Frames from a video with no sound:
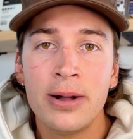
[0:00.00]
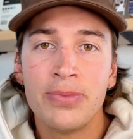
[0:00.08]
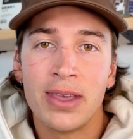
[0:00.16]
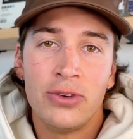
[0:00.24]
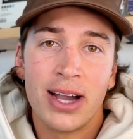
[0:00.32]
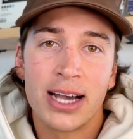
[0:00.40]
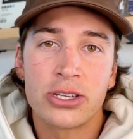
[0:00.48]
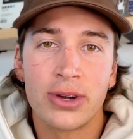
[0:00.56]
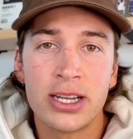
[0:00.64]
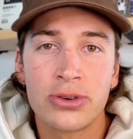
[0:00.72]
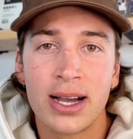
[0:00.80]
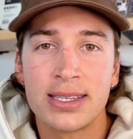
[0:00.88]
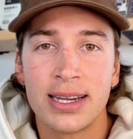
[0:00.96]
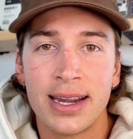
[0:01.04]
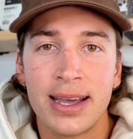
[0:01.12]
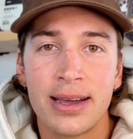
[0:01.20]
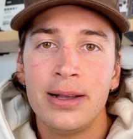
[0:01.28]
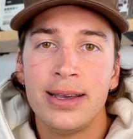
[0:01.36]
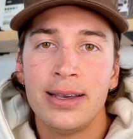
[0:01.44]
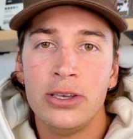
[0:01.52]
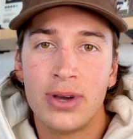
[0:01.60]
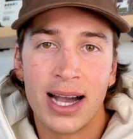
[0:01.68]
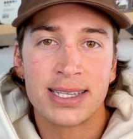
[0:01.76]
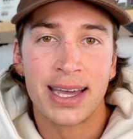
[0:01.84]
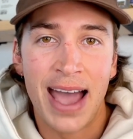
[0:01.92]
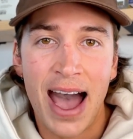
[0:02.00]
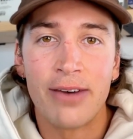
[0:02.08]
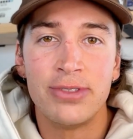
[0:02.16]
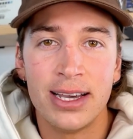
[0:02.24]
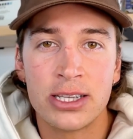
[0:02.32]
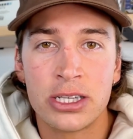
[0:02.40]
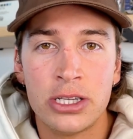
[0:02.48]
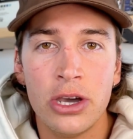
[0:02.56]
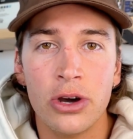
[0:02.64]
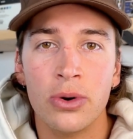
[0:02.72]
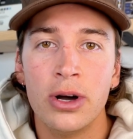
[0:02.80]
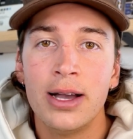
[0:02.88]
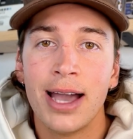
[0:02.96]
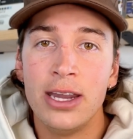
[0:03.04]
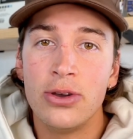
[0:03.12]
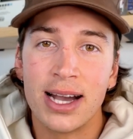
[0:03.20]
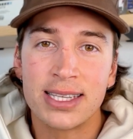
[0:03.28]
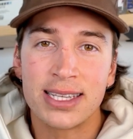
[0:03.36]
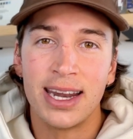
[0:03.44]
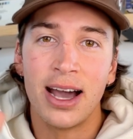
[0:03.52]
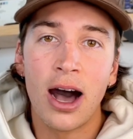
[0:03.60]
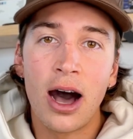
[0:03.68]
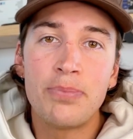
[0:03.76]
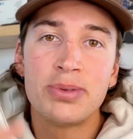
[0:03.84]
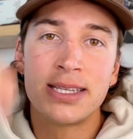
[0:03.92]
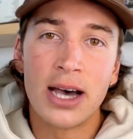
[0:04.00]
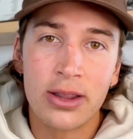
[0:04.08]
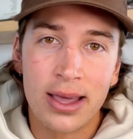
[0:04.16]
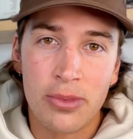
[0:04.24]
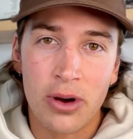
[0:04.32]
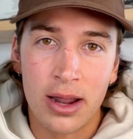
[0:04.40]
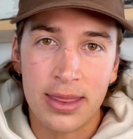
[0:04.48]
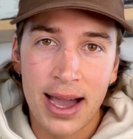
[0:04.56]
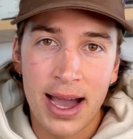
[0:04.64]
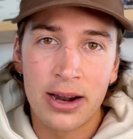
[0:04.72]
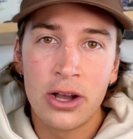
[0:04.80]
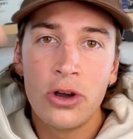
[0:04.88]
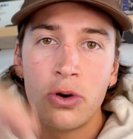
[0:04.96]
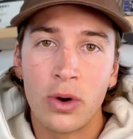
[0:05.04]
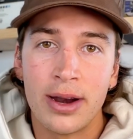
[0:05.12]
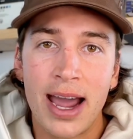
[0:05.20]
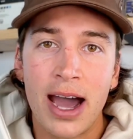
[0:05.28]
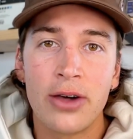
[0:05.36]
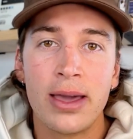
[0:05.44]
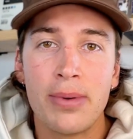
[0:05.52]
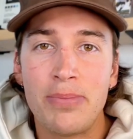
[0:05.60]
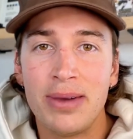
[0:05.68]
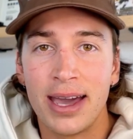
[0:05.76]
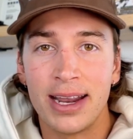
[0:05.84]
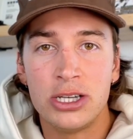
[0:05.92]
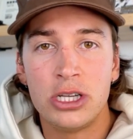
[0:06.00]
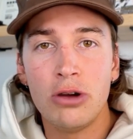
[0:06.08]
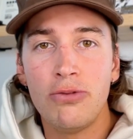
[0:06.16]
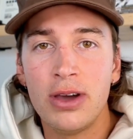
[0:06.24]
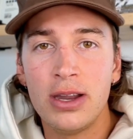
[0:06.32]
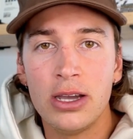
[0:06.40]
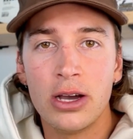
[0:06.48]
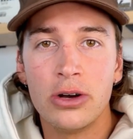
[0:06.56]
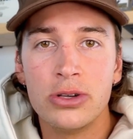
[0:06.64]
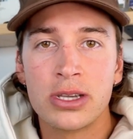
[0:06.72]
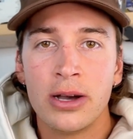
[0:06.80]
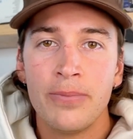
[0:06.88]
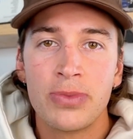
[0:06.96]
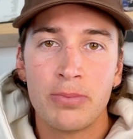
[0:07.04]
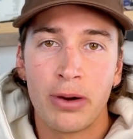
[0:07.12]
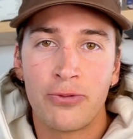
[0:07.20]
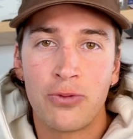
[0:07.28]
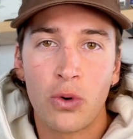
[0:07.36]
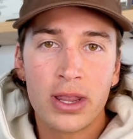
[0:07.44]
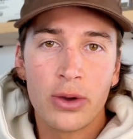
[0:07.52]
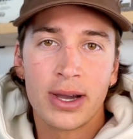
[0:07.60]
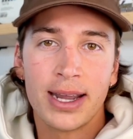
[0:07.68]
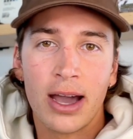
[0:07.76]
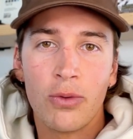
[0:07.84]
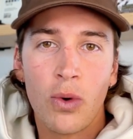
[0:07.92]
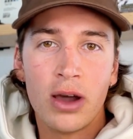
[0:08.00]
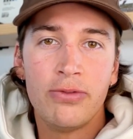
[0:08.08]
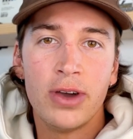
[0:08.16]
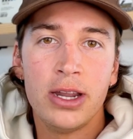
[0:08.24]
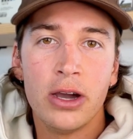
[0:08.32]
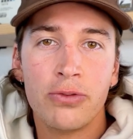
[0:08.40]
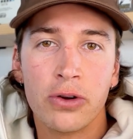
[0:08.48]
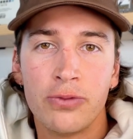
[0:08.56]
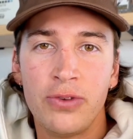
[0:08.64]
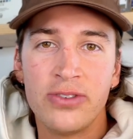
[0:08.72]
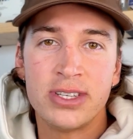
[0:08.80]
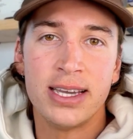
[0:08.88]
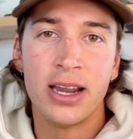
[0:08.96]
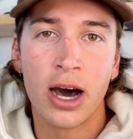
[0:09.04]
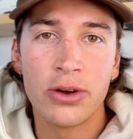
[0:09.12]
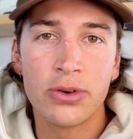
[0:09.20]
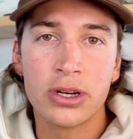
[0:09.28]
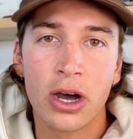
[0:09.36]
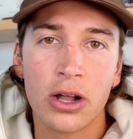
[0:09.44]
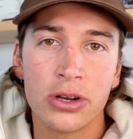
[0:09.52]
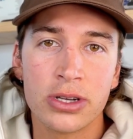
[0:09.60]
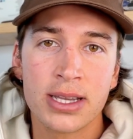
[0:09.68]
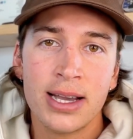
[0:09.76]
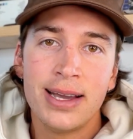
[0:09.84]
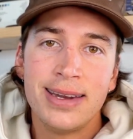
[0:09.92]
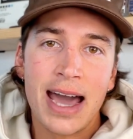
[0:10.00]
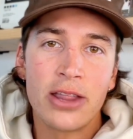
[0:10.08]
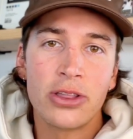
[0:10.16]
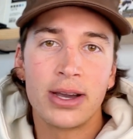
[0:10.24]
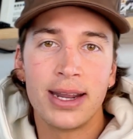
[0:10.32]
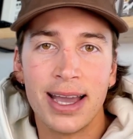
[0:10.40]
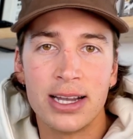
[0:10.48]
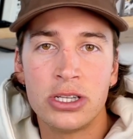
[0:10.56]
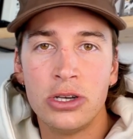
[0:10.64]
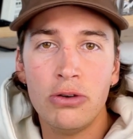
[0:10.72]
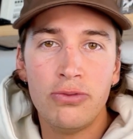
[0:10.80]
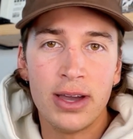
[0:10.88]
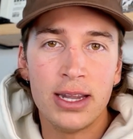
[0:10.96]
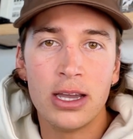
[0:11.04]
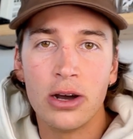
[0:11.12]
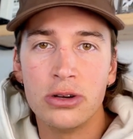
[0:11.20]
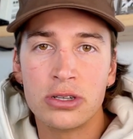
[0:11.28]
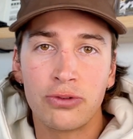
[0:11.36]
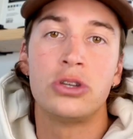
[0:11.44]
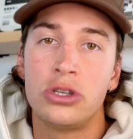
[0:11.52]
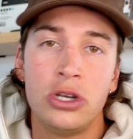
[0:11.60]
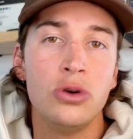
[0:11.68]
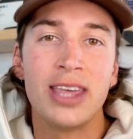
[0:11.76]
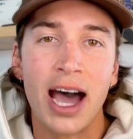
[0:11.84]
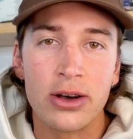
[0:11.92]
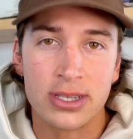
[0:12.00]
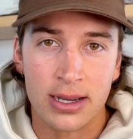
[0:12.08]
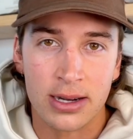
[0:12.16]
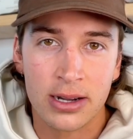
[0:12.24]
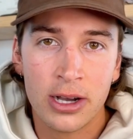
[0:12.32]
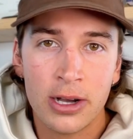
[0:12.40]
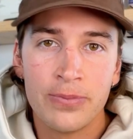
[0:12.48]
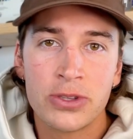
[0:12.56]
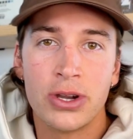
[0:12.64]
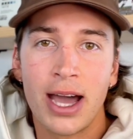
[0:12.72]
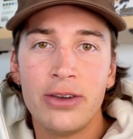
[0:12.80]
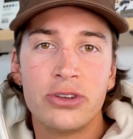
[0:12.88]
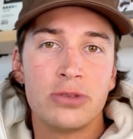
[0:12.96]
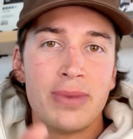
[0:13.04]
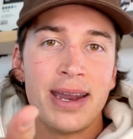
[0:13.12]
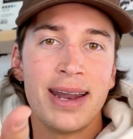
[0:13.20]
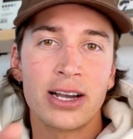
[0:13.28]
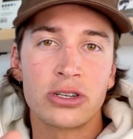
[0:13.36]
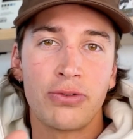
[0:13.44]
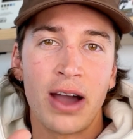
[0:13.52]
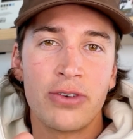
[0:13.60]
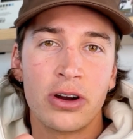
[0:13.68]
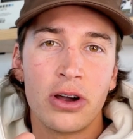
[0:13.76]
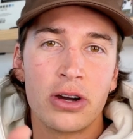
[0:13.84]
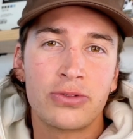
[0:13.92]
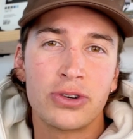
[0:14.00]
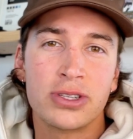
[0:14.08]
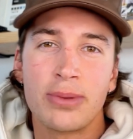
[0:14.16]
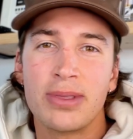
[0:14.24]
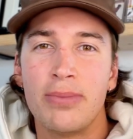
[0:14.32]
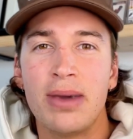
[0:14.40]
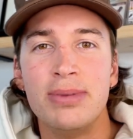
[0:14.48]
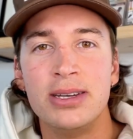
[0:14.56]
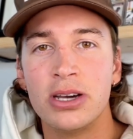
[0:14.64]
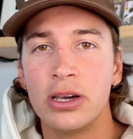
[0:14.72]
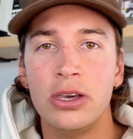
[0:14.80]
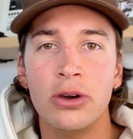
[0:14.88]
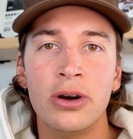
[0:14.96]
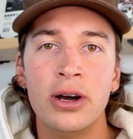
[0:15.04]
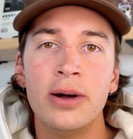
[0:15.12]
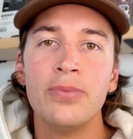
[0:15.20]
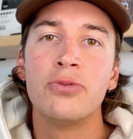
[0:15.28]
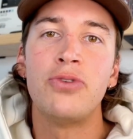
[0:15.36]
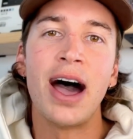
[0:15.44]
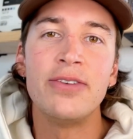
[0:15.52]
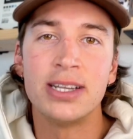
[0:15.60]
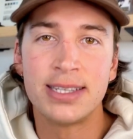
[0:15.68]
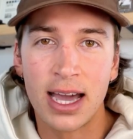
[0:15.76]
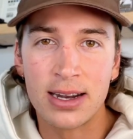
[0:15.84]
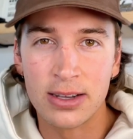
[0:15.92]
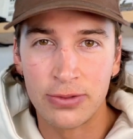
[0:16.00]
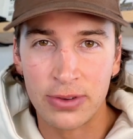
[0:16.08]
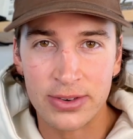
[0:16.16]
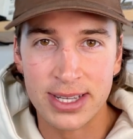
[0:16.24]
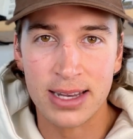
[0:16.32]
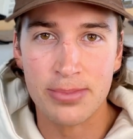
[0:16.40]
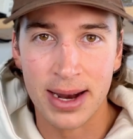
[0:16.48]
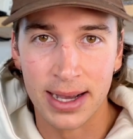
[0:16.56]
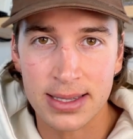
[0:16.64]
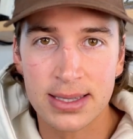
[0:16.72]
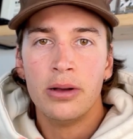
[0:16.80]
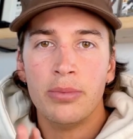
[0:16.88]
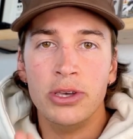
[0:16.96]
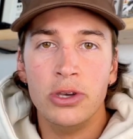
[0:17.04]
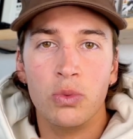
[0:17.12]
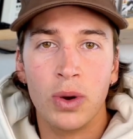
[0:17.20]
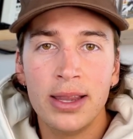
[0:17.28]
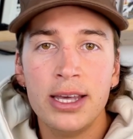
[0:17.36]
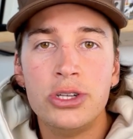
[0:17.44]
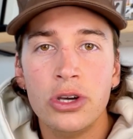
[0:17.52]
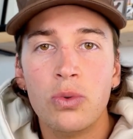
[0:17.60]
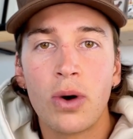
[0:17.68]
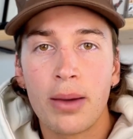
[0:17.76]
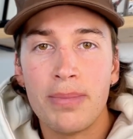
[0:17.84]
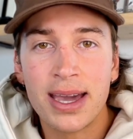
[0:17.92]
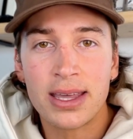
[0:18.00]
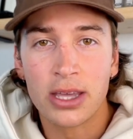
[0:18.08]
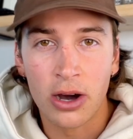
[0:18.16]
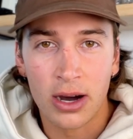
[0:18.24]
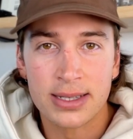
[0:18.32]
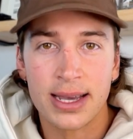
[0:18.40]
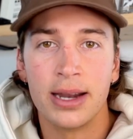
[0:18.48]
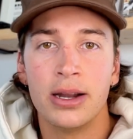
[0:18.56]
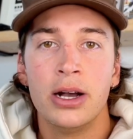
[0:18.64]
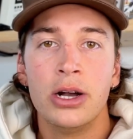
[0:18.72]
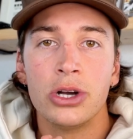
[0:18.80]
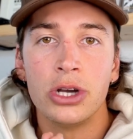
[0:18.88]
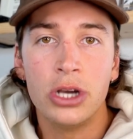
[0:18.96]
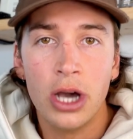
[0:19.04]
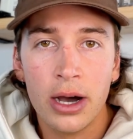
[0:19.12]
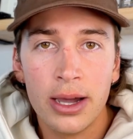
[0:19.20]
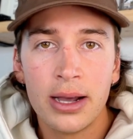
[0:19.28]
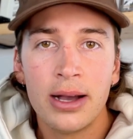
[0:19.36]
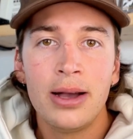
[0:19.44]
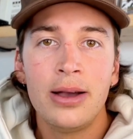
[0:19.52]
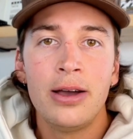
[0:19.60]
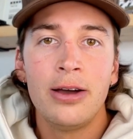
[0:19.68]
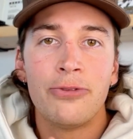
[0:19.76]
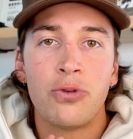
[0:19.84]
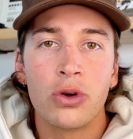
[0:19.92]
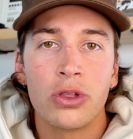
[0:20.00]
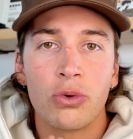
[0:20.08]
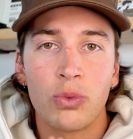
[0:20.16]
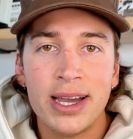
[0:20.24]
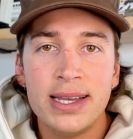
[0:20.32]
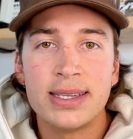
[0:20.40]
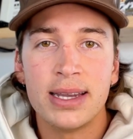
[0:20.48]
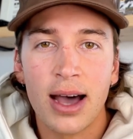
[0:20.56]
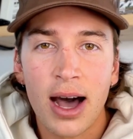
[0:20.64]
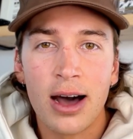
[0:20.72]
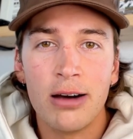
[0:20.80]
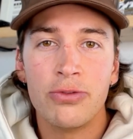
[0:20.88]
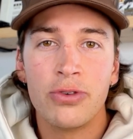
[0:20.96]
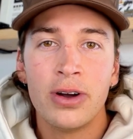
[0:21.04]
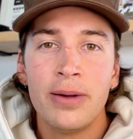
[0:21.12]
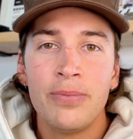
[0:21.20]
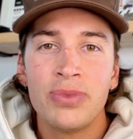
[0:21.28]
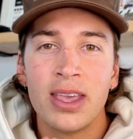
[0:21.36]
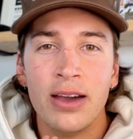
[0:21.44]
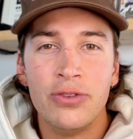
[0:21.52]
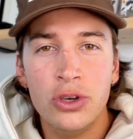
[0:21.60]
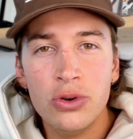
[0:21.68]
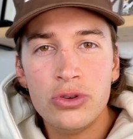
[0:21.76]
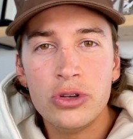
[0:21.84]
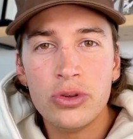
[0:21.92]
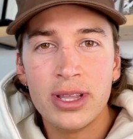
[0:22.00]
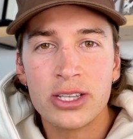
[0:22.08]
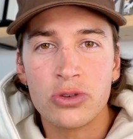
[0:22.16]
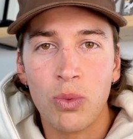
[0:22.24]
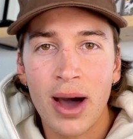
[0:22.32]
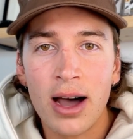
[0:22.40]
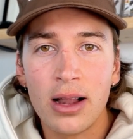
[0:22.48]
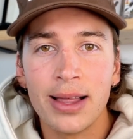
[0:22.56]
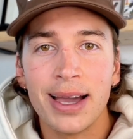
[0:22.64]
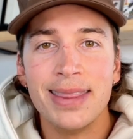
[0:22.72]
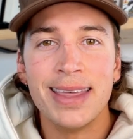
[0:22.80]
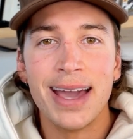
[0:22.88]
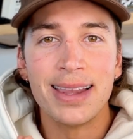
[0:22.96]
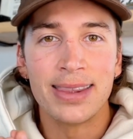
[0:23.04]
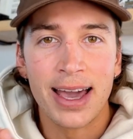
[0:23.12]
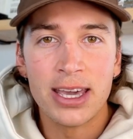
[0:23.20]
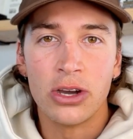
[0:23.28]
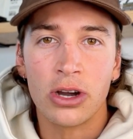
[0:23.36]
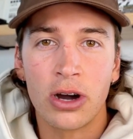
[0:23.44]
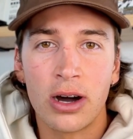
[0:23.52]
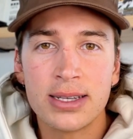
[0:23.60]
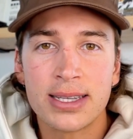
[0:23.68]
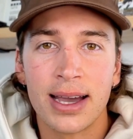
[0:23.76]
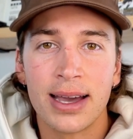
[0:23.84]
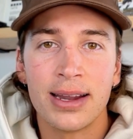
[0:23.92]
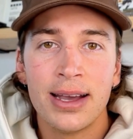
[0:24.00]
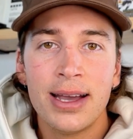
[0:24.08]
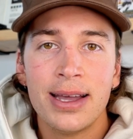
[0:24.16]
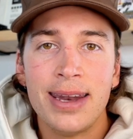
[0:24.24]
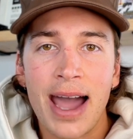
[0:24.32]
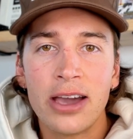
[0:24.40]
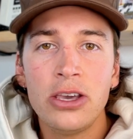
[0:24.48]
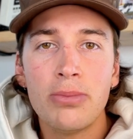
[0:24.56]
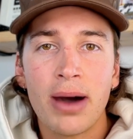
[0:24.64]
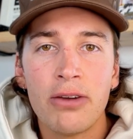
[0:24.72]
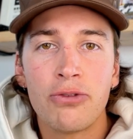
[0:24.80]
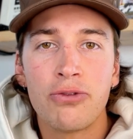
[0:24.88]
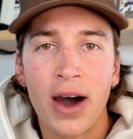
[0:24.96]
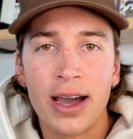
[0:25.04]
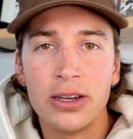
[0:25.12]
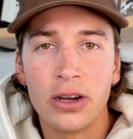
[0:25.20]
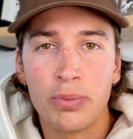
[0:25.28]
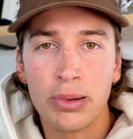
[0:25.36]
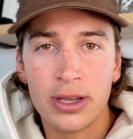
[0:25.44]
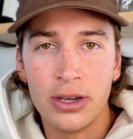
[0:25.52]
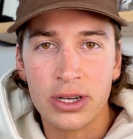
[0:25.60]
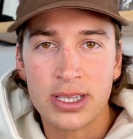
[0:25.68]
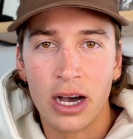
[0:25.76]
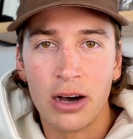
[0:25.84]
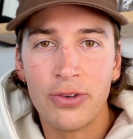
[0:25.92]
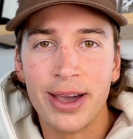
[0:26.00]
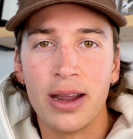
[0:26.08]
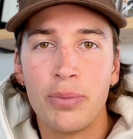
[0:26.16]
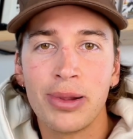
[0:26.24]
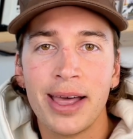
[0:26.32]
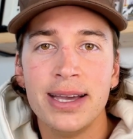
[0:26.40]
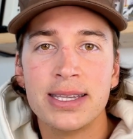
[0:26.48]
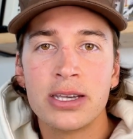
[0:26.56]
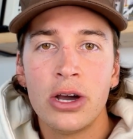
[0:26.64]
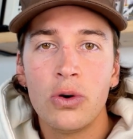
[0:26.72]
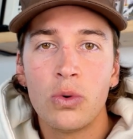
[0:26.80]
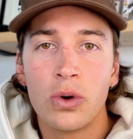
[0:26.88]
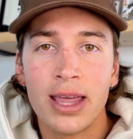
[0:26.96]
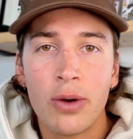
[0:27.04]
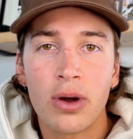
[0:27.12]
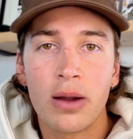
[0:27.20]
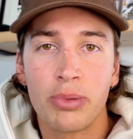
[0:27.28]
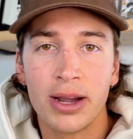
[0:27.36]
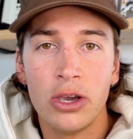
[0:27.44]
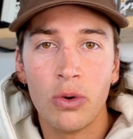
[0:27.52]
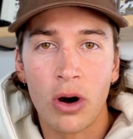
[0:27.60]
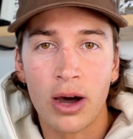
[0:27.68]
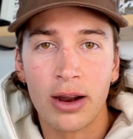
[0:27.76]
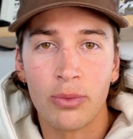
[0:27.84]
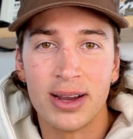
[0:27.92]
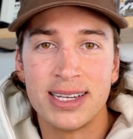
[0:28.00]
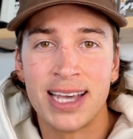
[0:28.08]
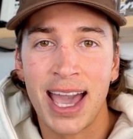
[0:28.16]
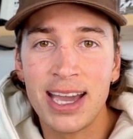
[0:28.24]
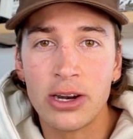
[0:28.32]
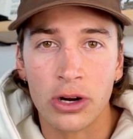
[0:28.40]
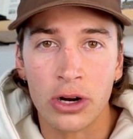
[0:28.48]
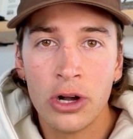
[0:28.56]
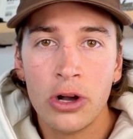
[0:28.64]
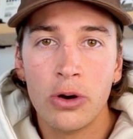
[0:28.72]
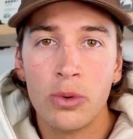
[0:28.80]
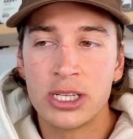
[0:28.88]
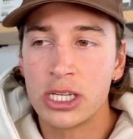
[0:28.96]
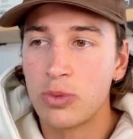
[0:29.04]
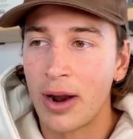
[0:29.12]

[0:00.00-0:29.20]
If you guys are interested in it, you guys can have this too. And you guys can upsell them on that where now they might be getting two videos. Before they were gonna get one video for $1,500. Now they're gonna get two videos for 2000 so now you just made an extra $500 for something that maybe took you five to 10 to 15 minutes. But you really do wanna make the content good for the reason of if you do this well and they like your content, now you might find your, yourself in a place where they want to bring you on a retainer, which is what